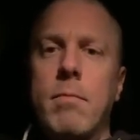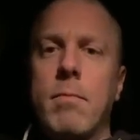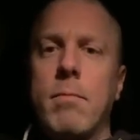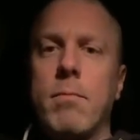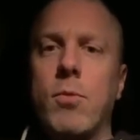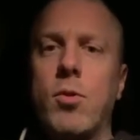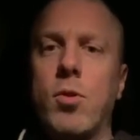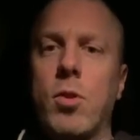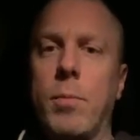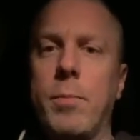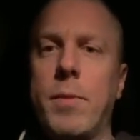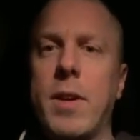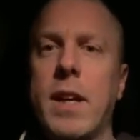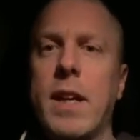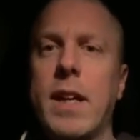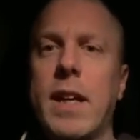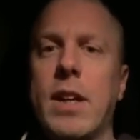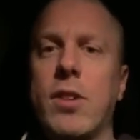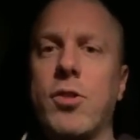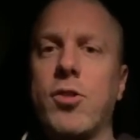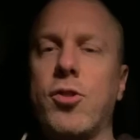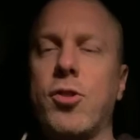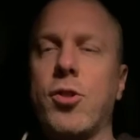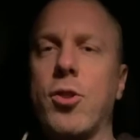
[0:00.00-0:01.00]
So I'm going to
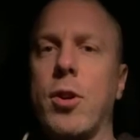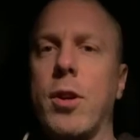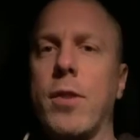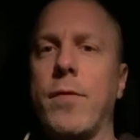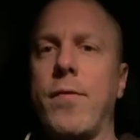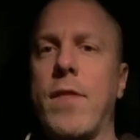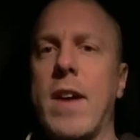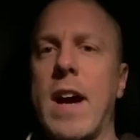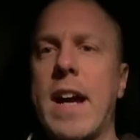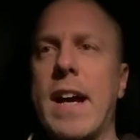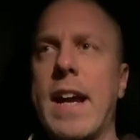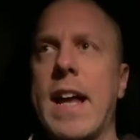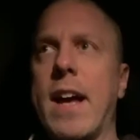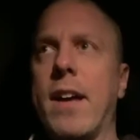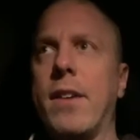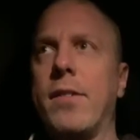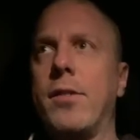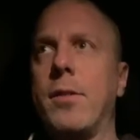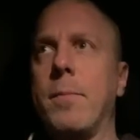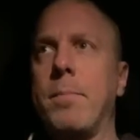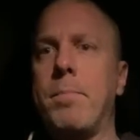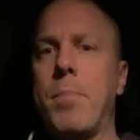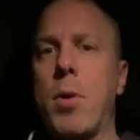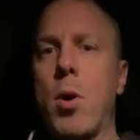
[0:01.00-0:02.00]
get certified
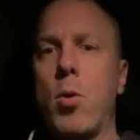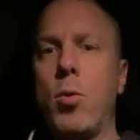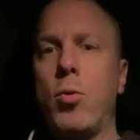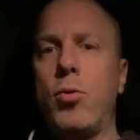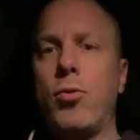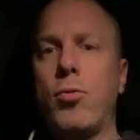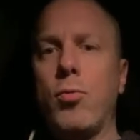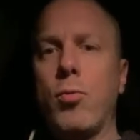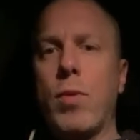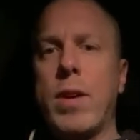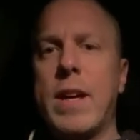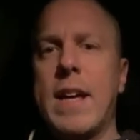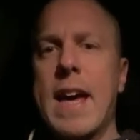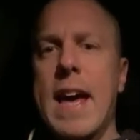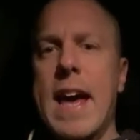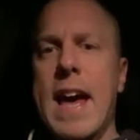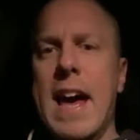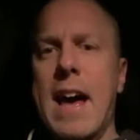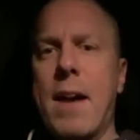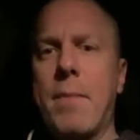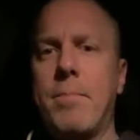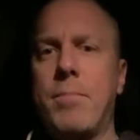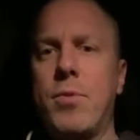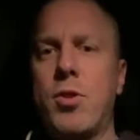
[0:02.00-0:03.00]
as post
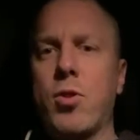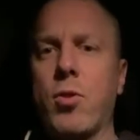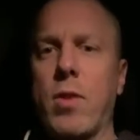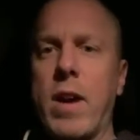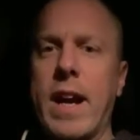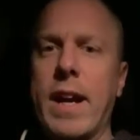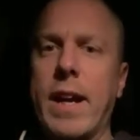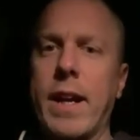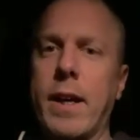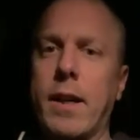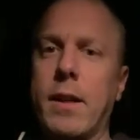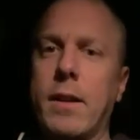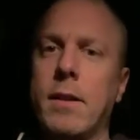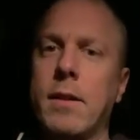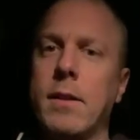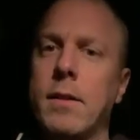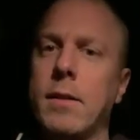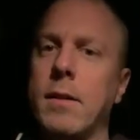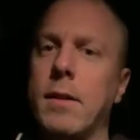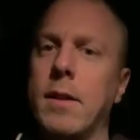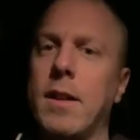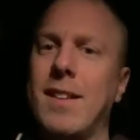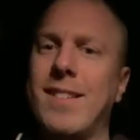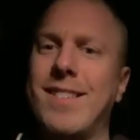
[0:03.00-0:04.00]
rehab training.
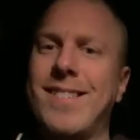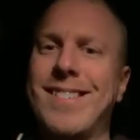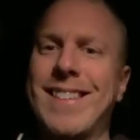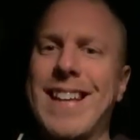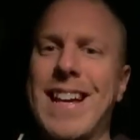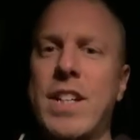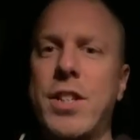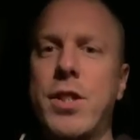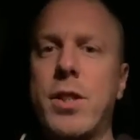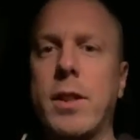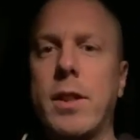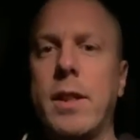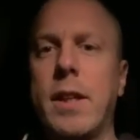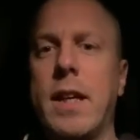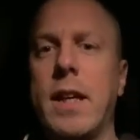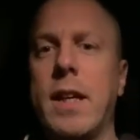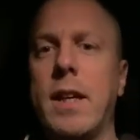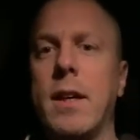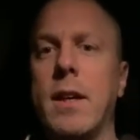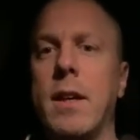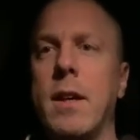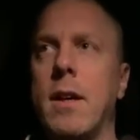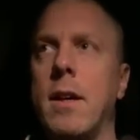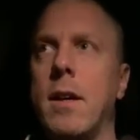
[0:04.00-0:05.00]

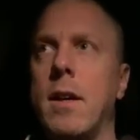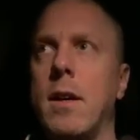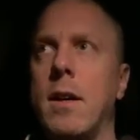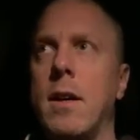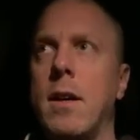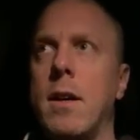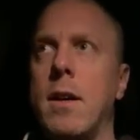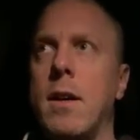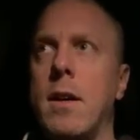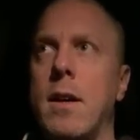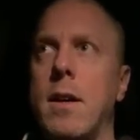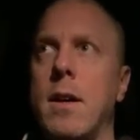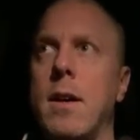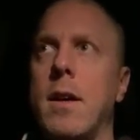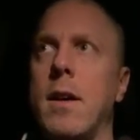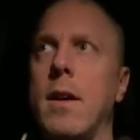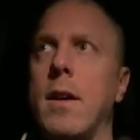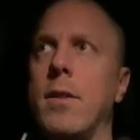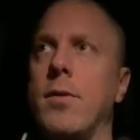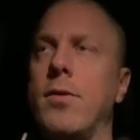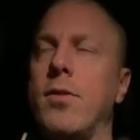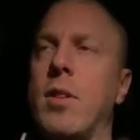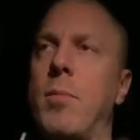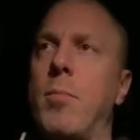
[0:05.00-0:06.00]
Essentially,
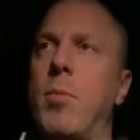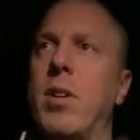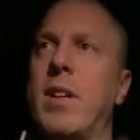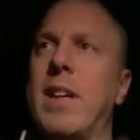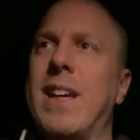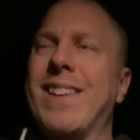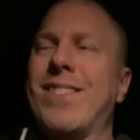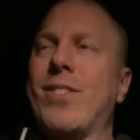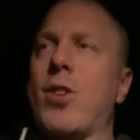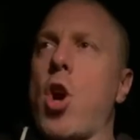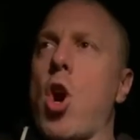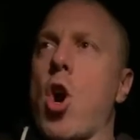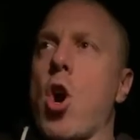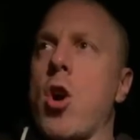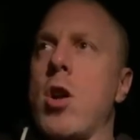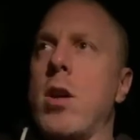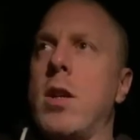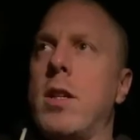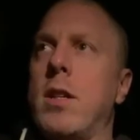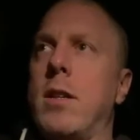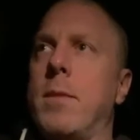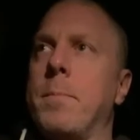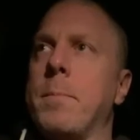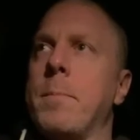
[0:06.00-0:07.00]
someone gets
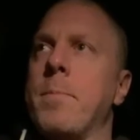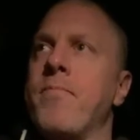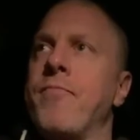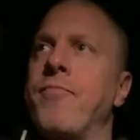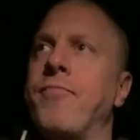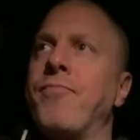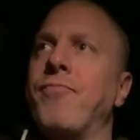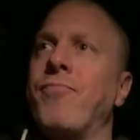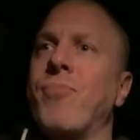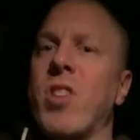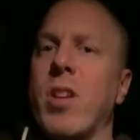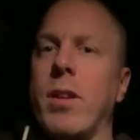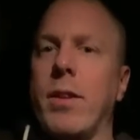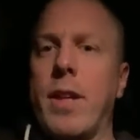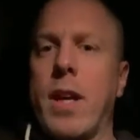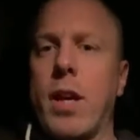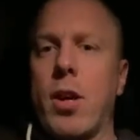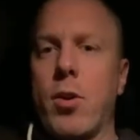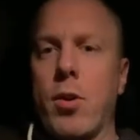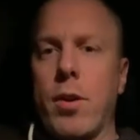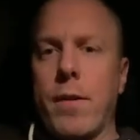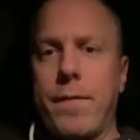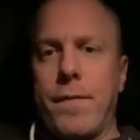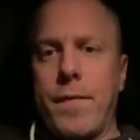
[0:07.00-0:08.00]
hurt they
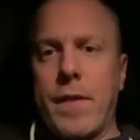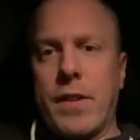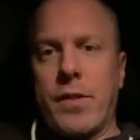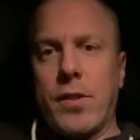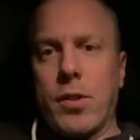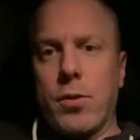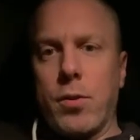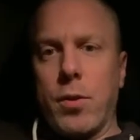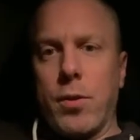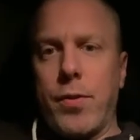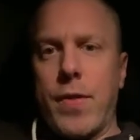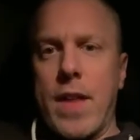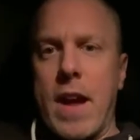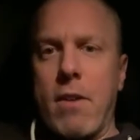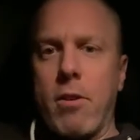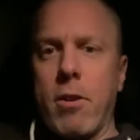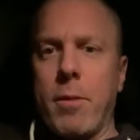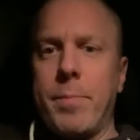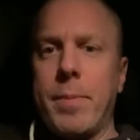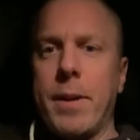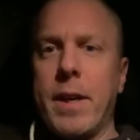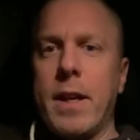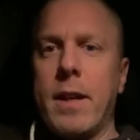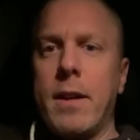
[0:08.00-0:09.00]
go to physical
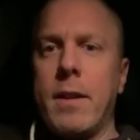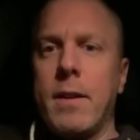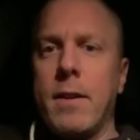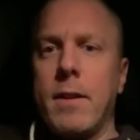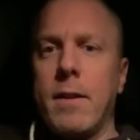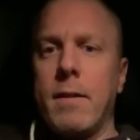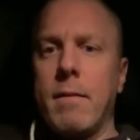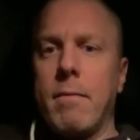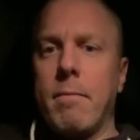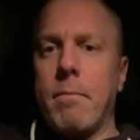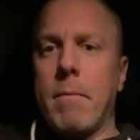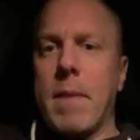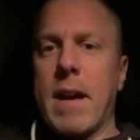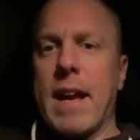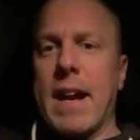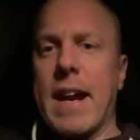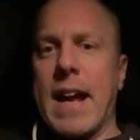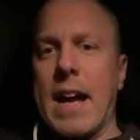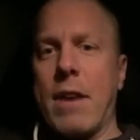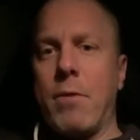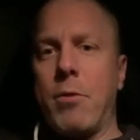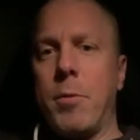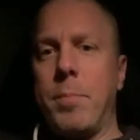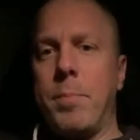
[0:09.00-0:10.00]
therapy, and
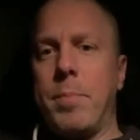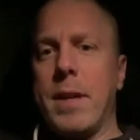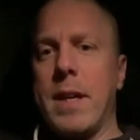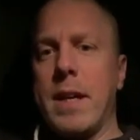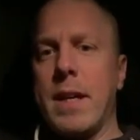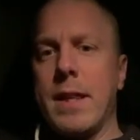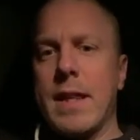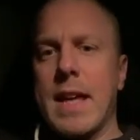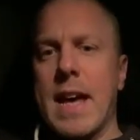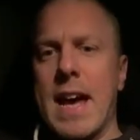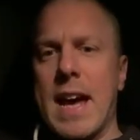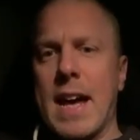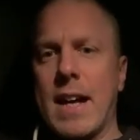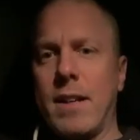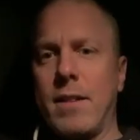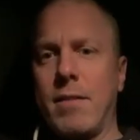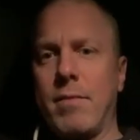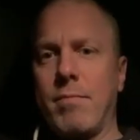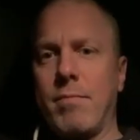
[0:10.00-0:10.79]
I would be that